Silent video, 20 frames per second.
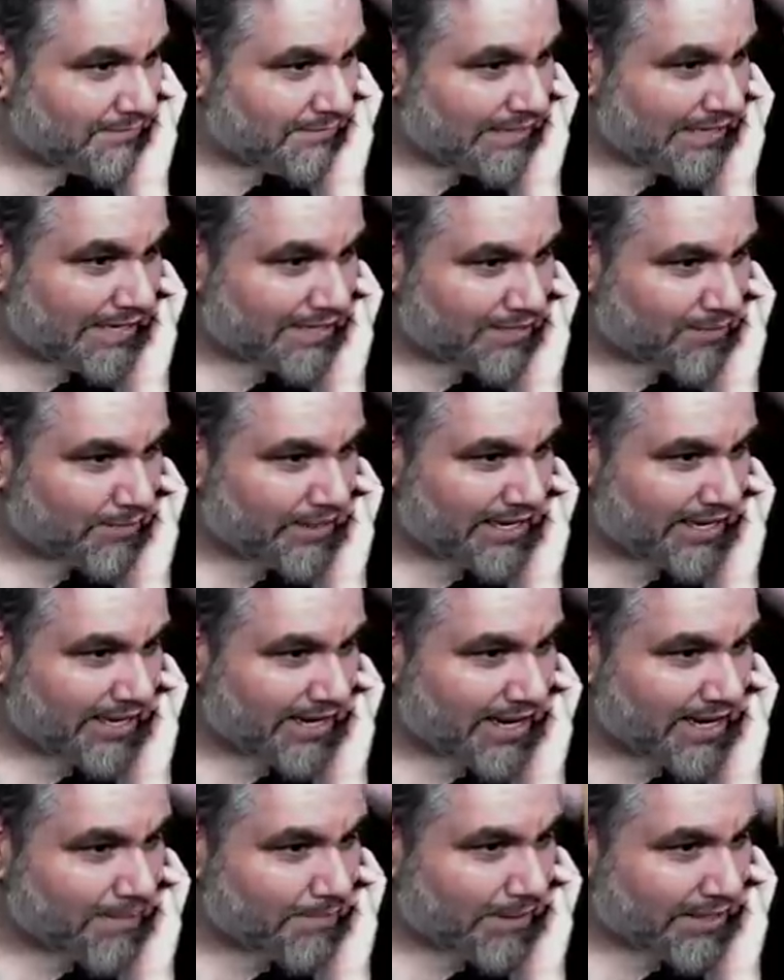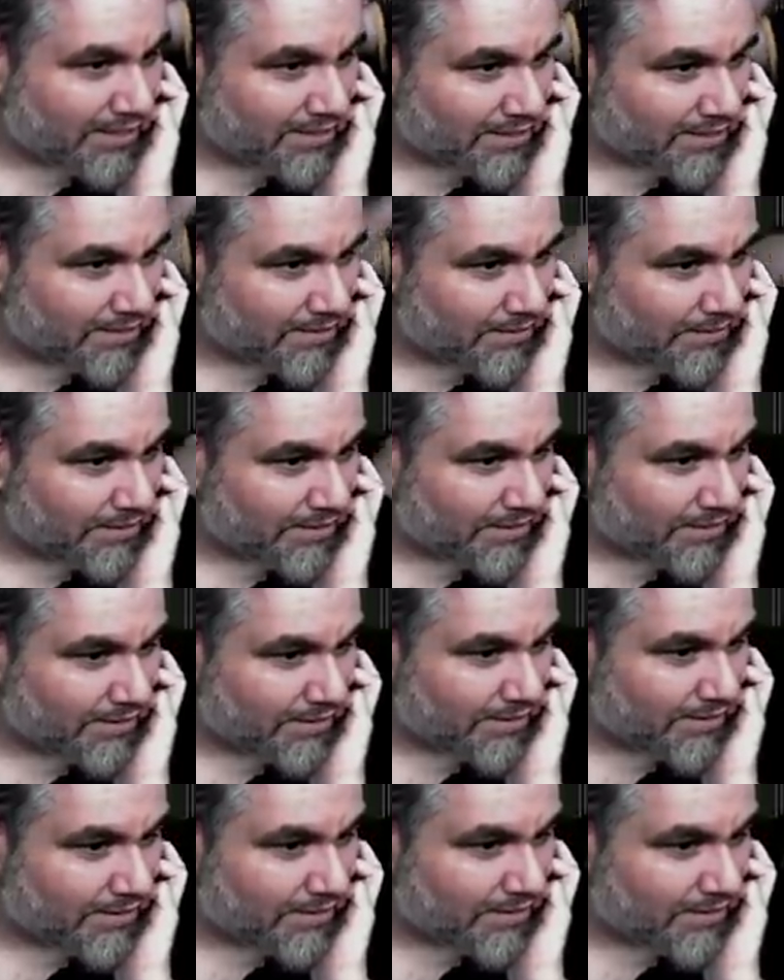Yeah, so we can get any basic with uh,
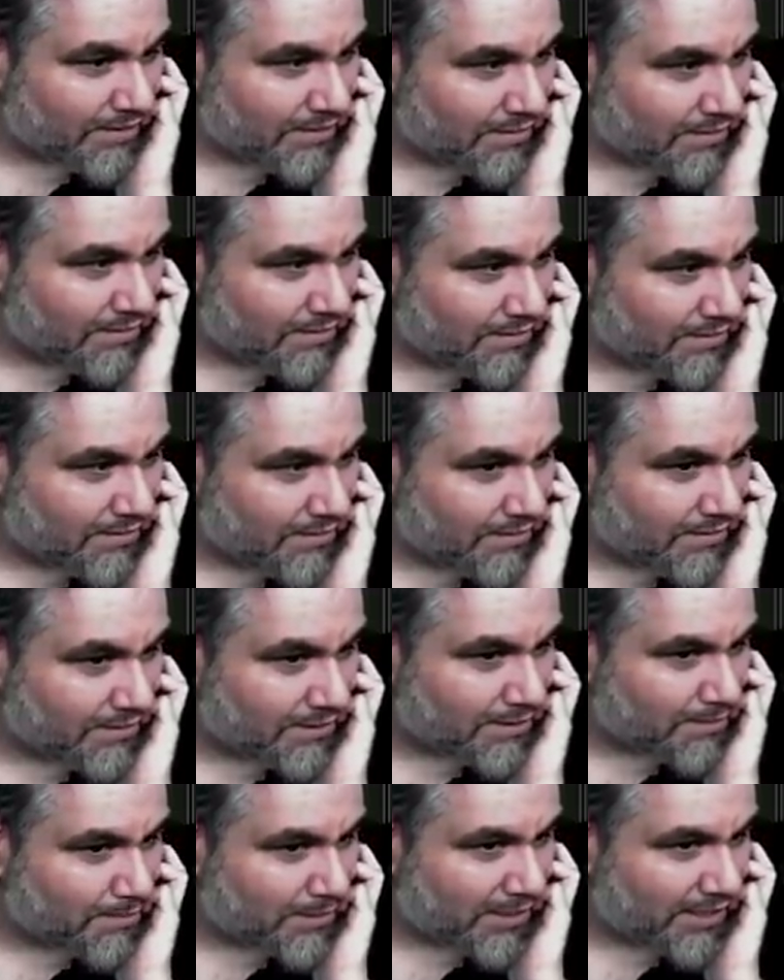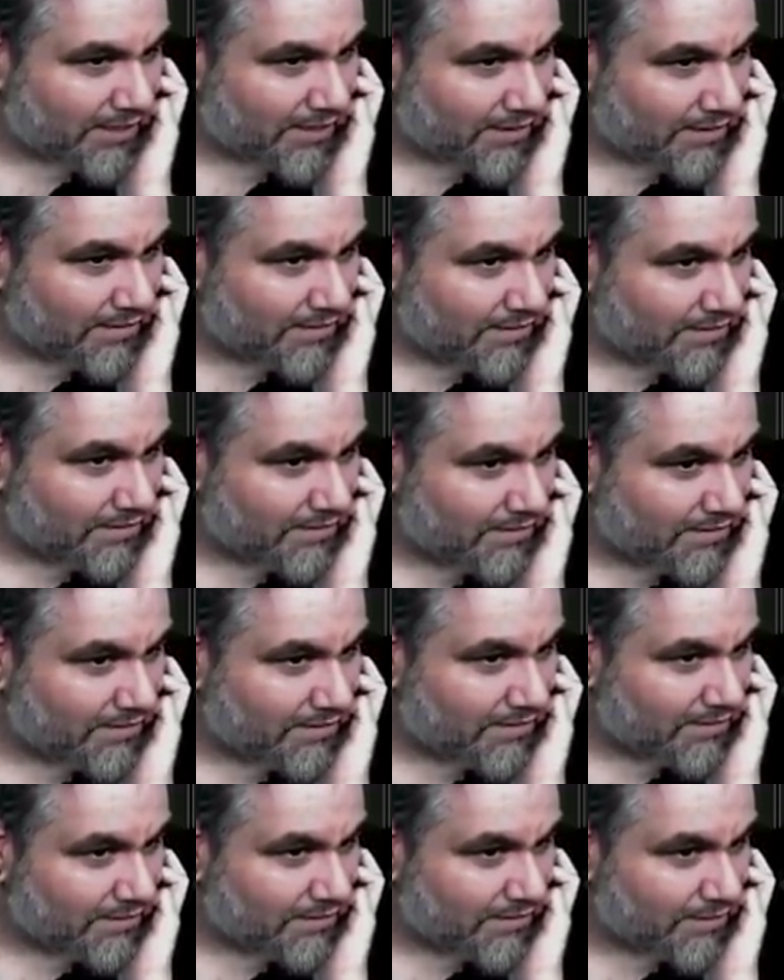this pile.
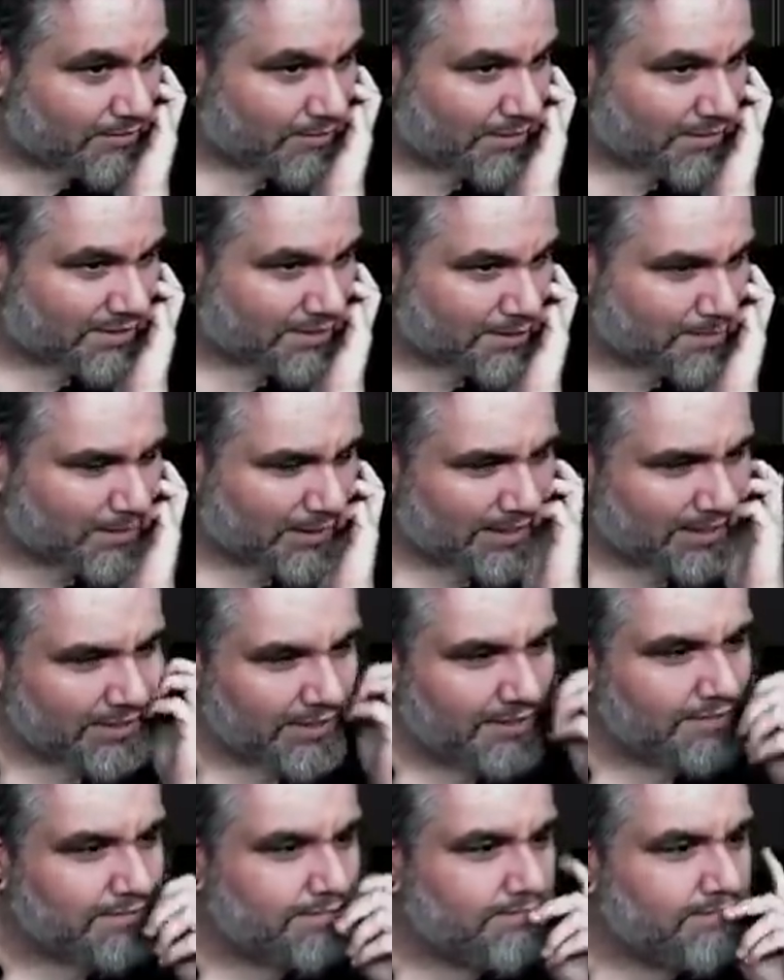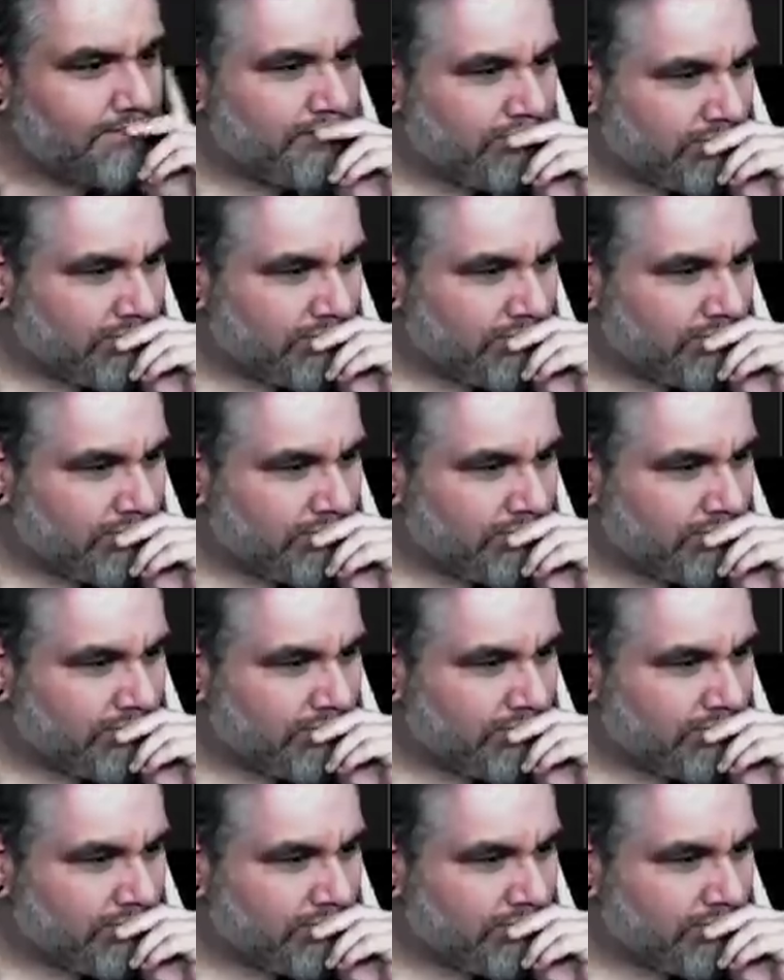Do we want this pile, though?